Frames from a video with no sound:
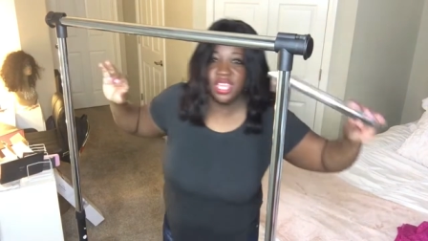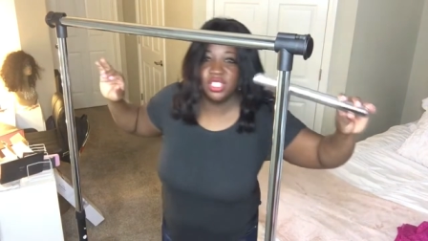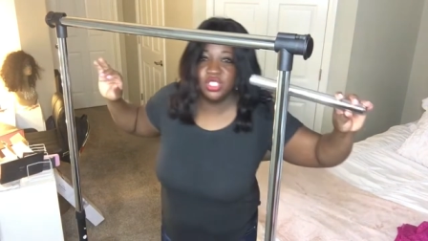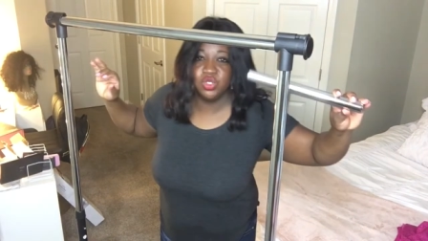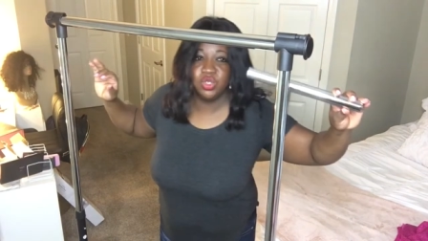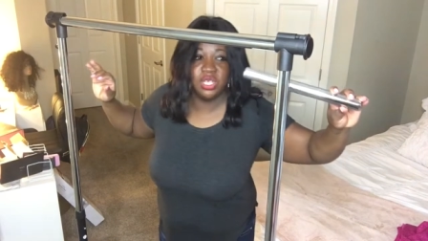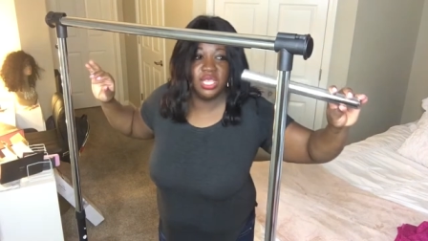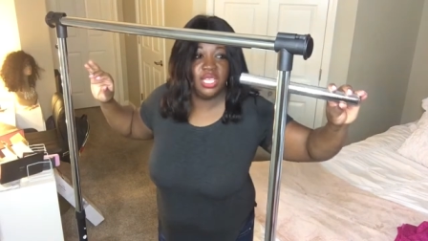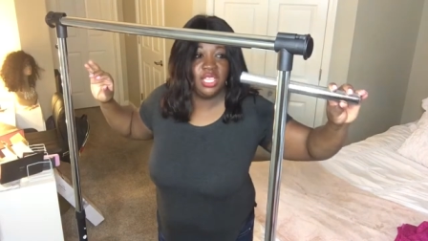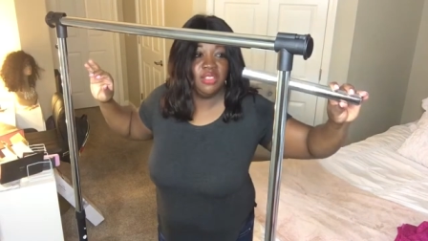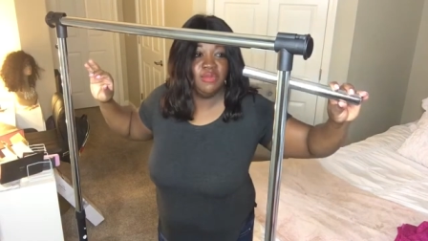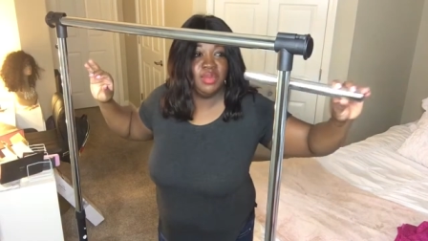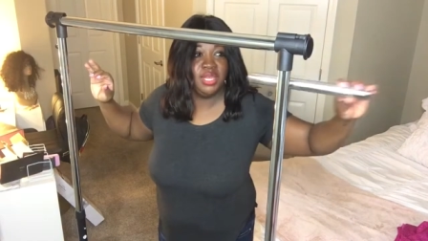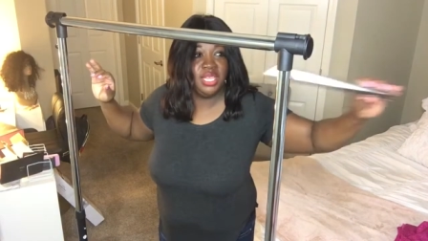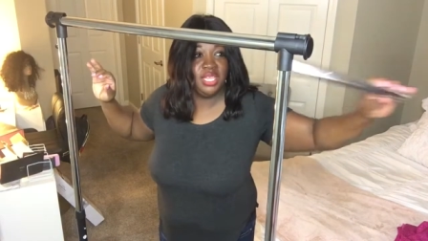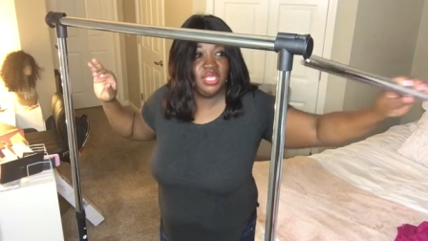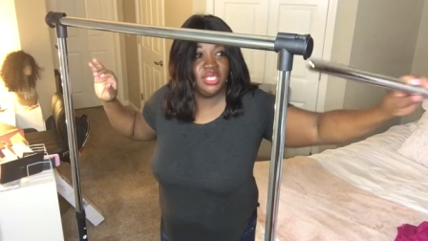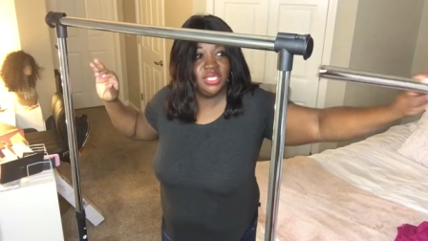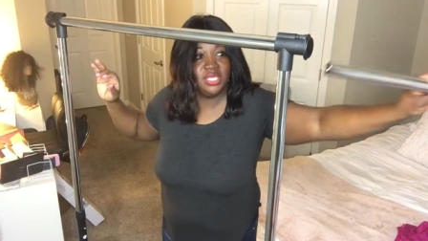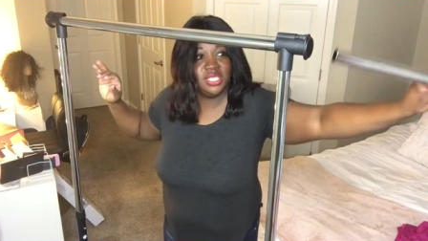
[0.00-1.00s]
extra end
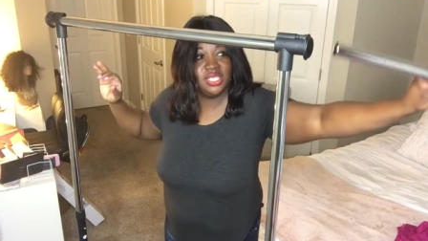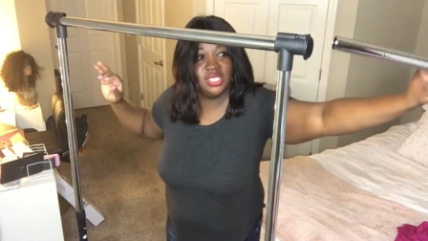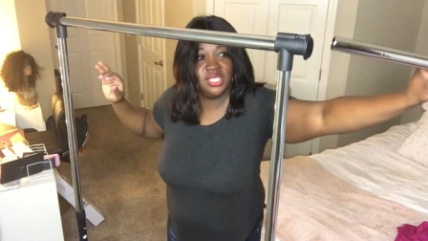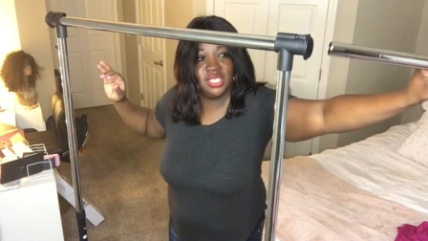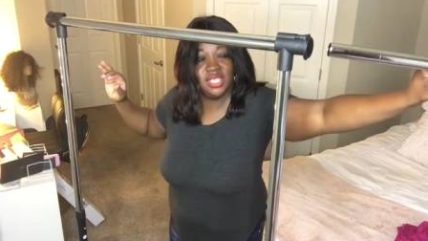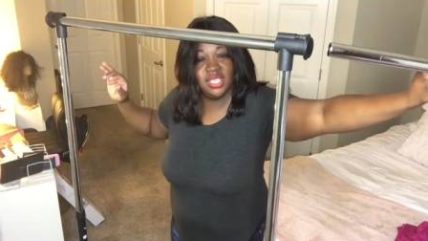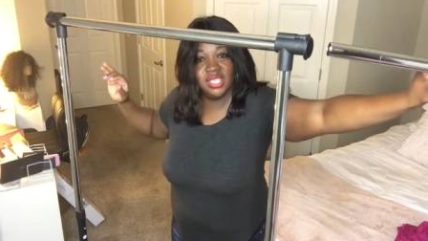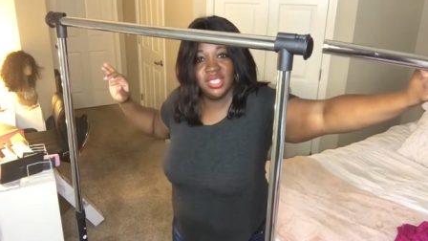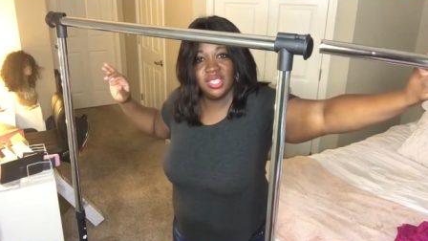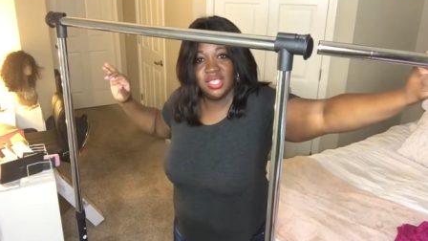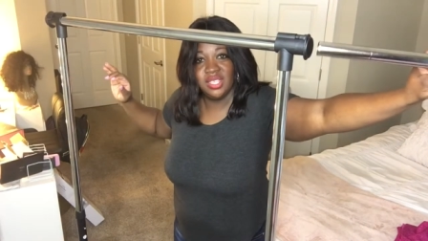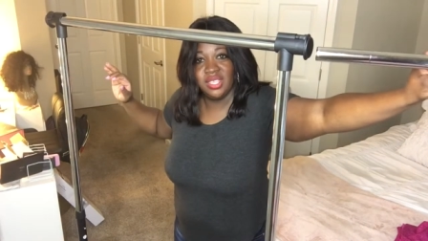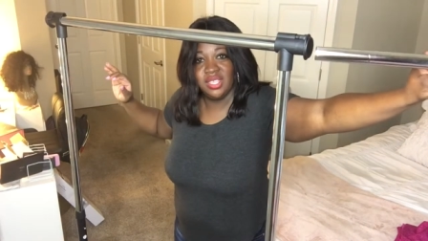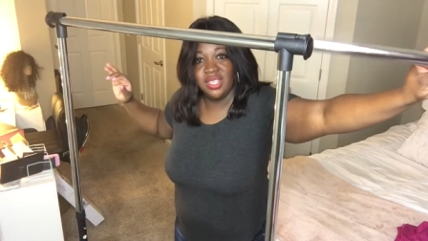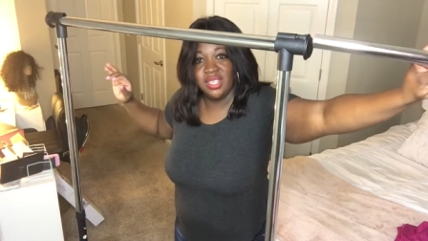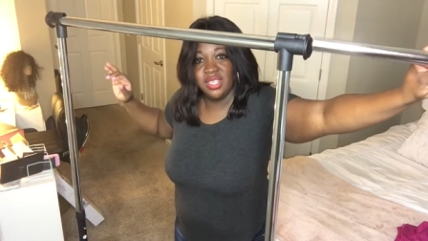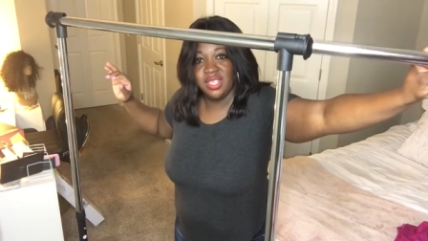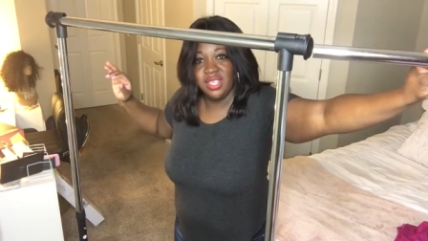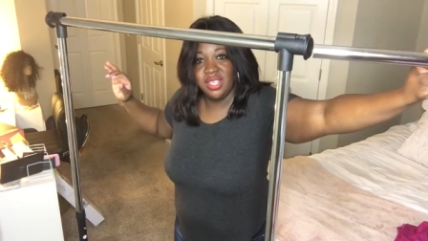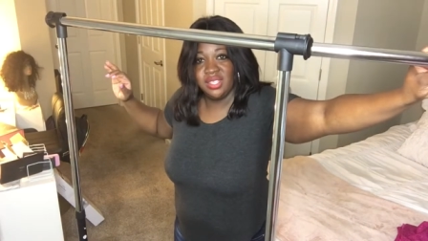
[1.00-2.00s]
piece
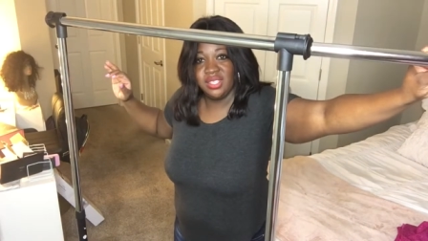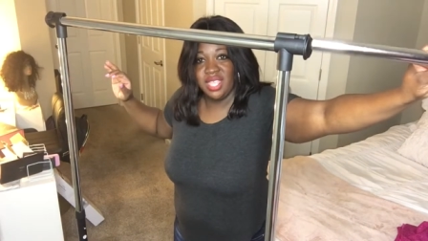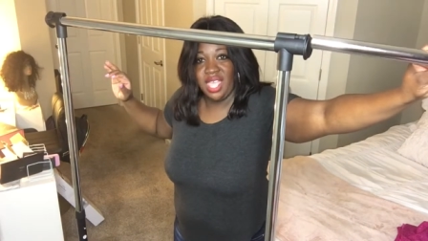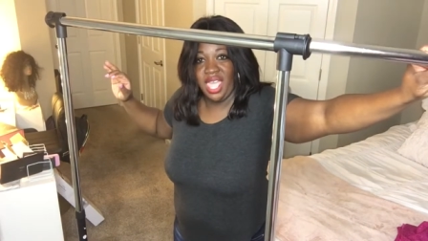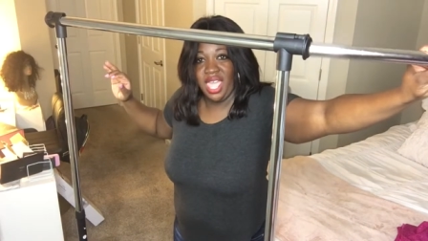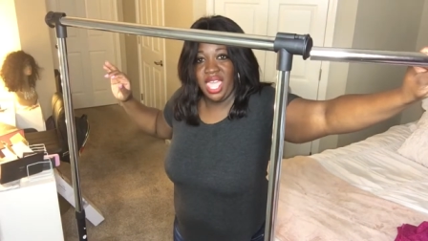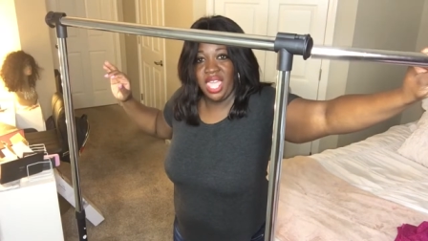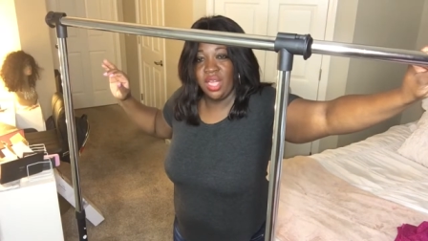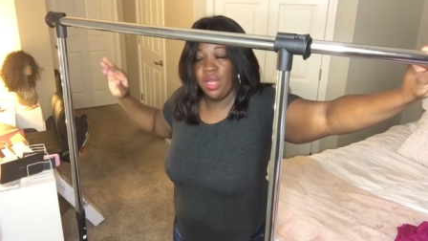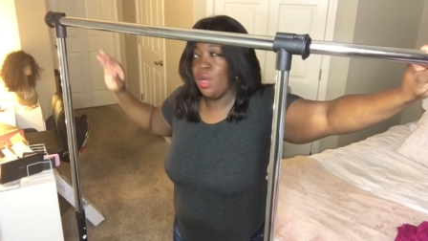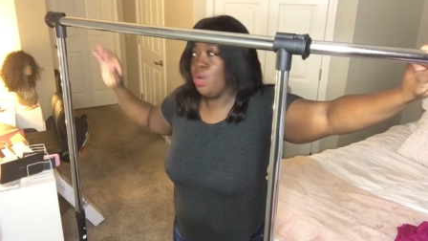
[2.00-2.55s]
to hang